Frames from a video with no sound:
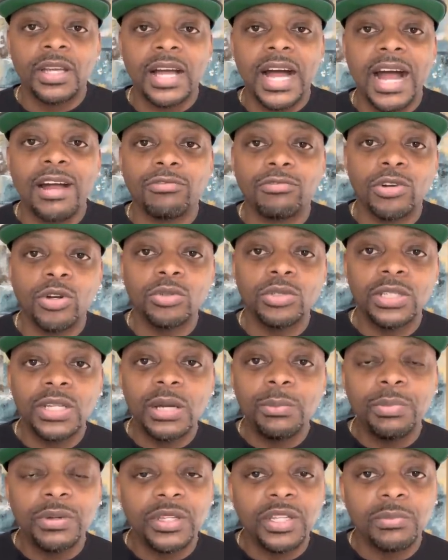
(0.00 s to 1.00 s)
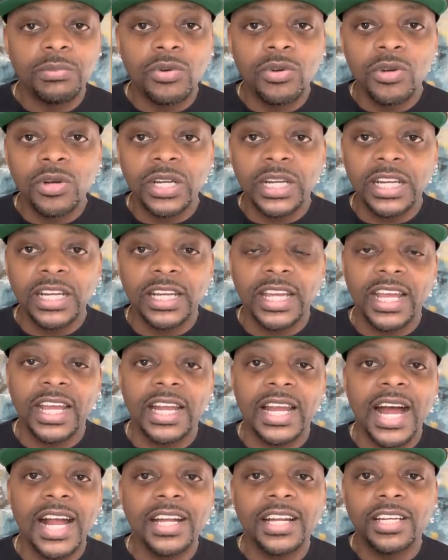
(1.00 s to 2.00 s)
I rolled it up in the morning
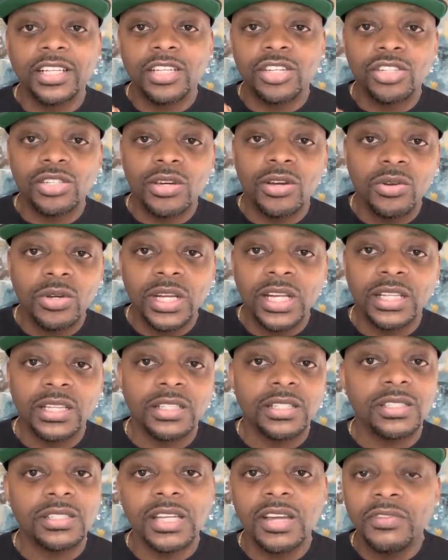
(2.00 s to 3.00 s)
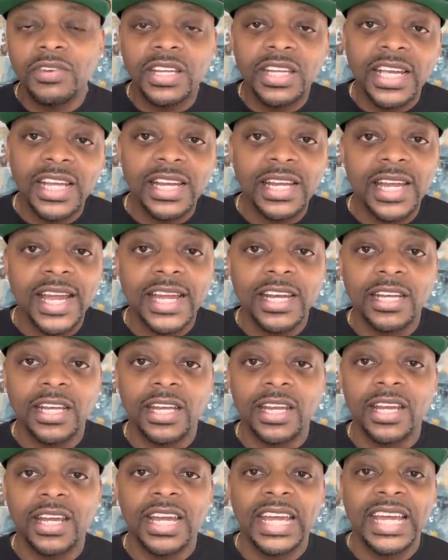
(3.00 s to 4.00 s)
and I could have sold at
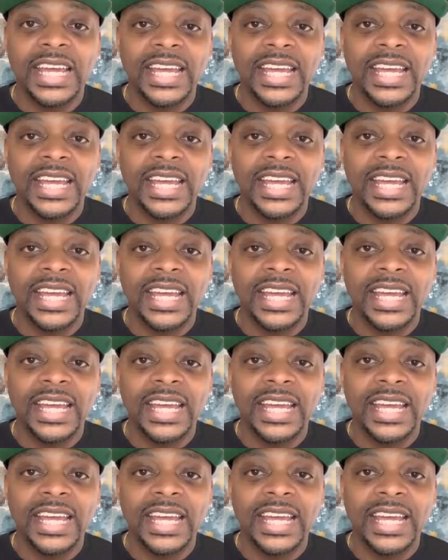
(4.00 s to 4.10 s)
78.90